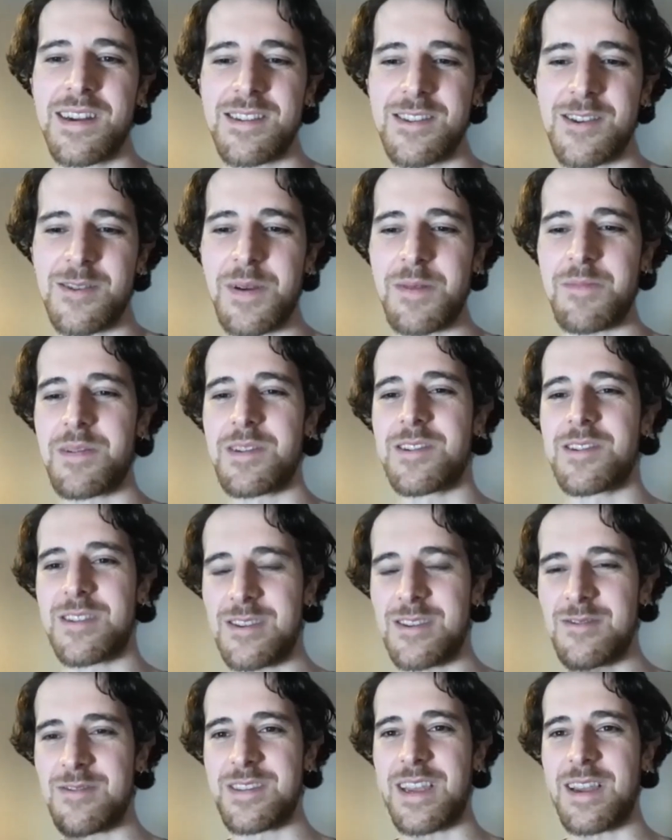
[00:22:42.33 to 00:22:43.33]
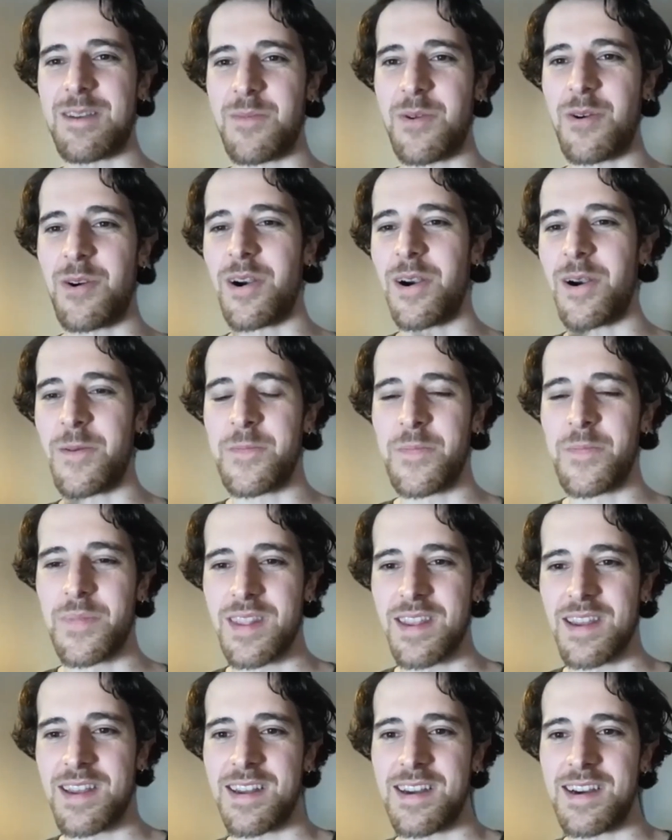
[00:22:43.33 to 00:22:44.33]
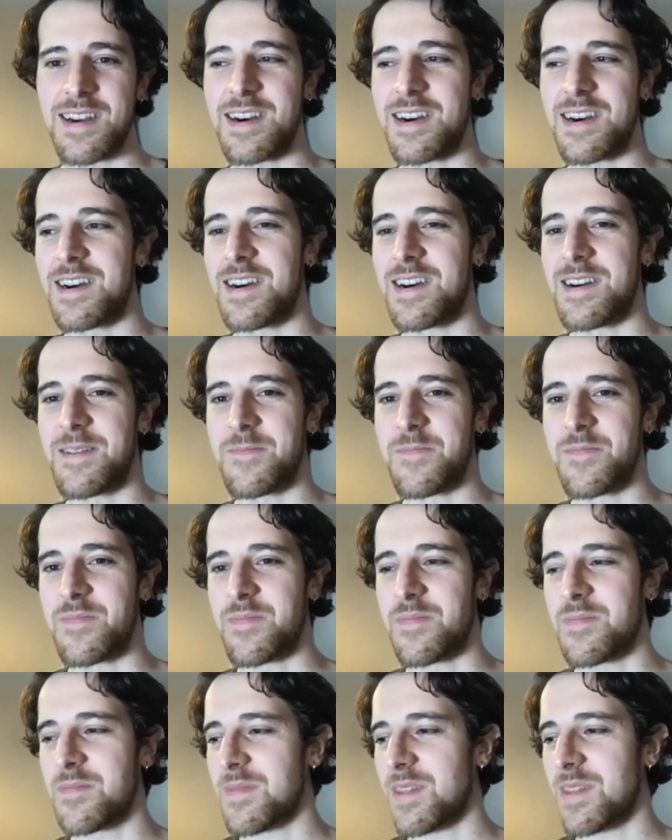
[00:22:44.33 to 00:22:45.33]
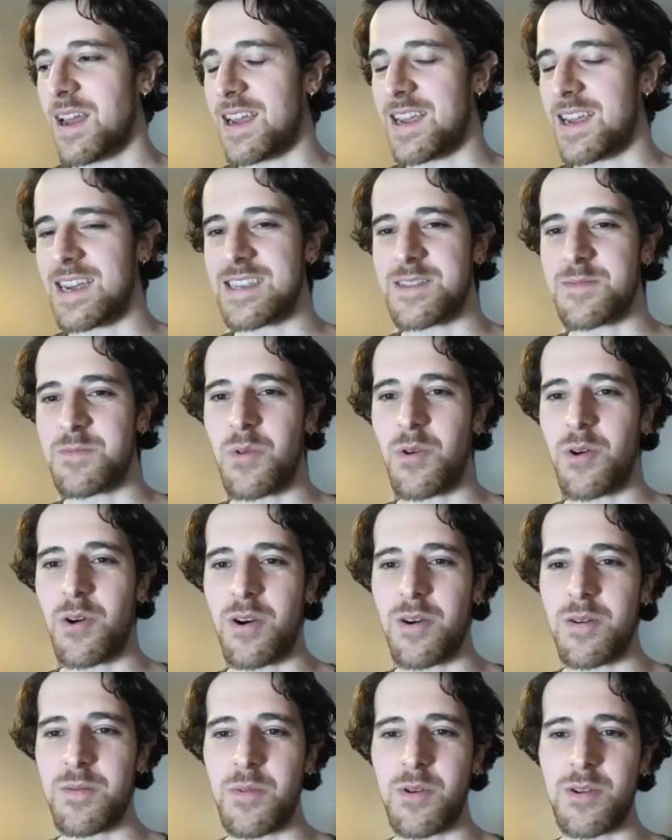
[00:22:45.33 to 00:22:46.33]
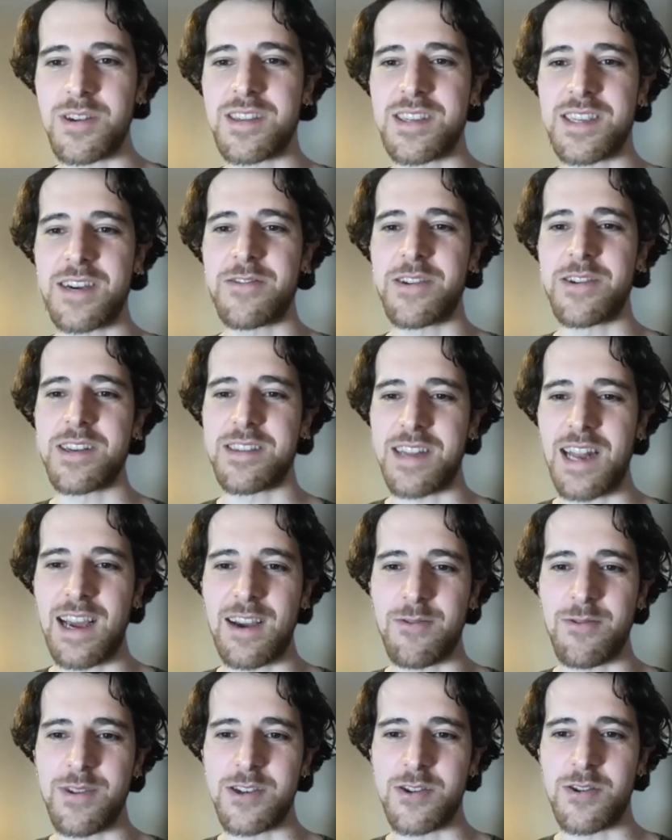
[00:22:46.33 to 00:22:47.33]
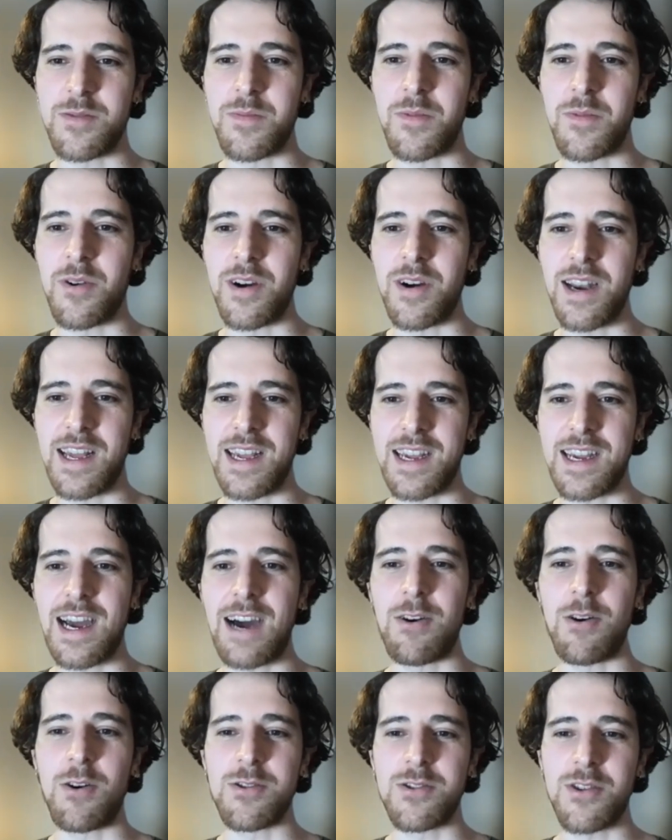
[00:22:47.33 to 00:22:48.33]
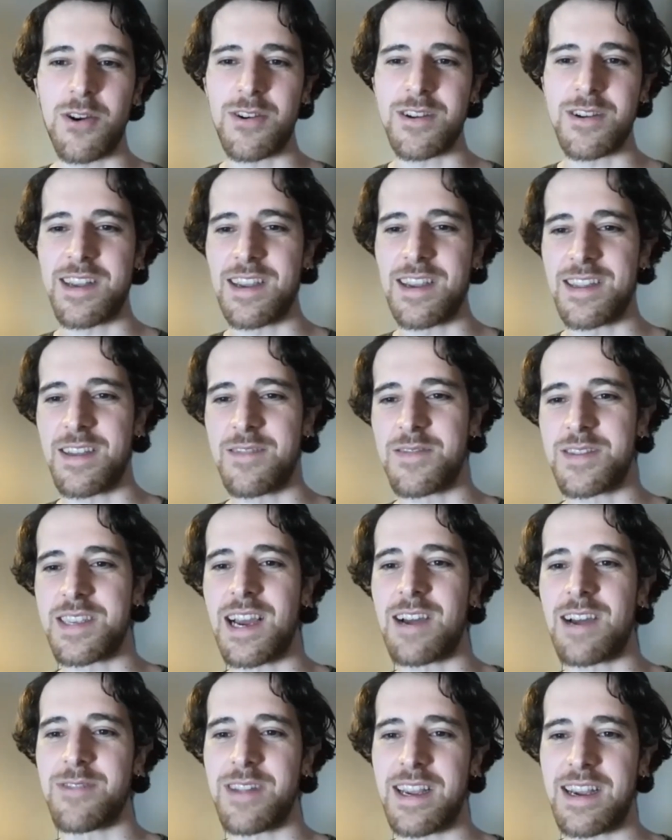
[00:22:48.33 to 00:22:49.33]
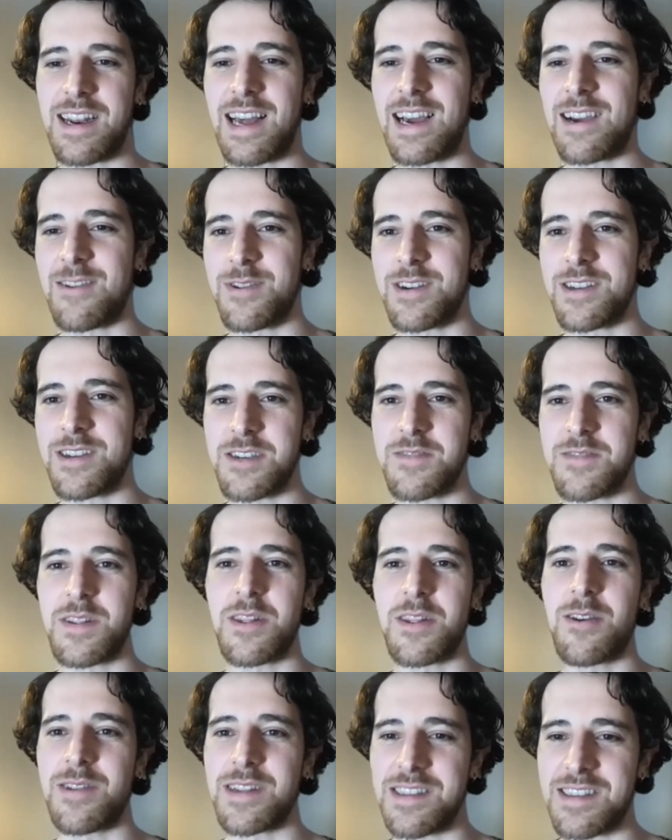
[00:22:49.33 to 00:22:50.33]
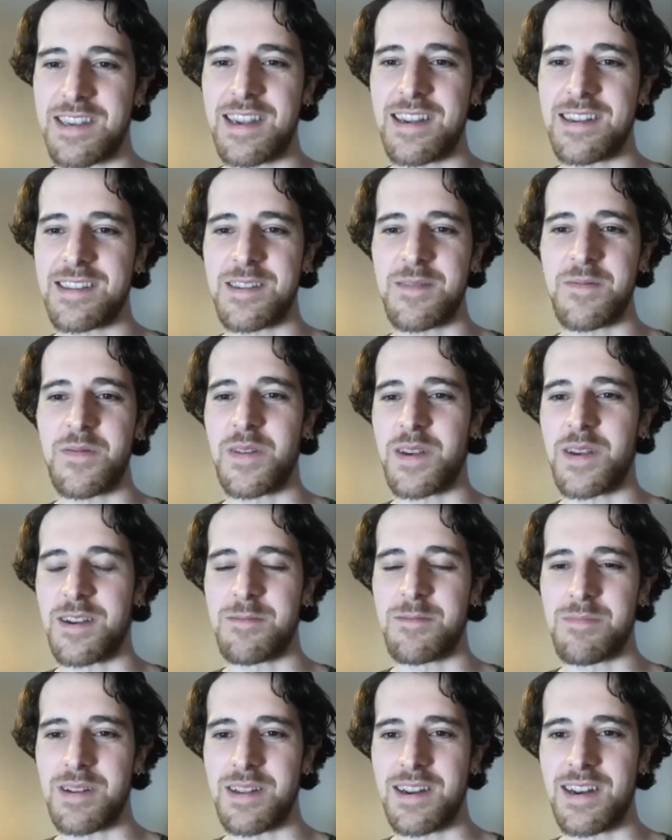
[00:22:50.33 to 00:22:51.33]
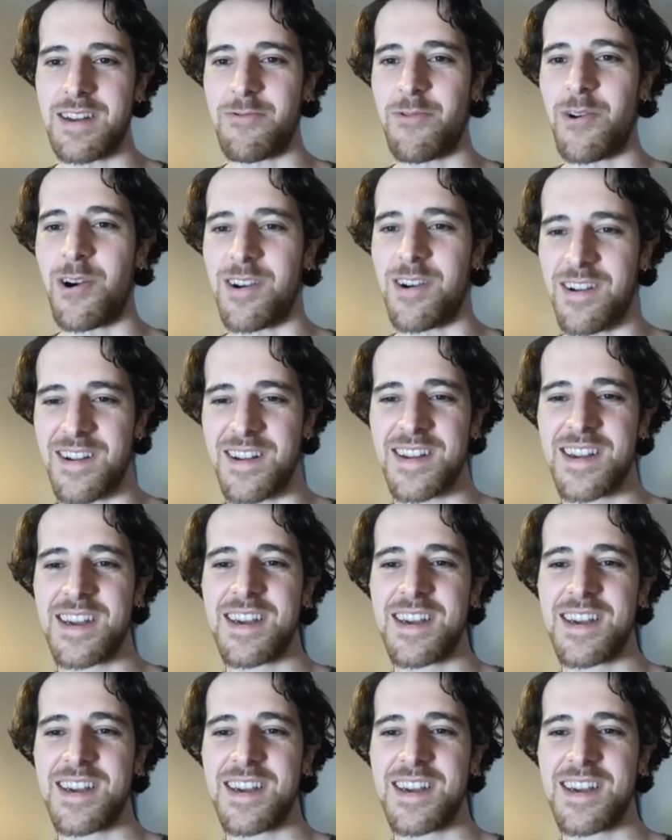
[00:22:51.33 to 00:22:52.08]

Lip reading: So maybe it's using more, I guess, more serious language, or more like authoritative sounding language, even though it's saying something completely wrong.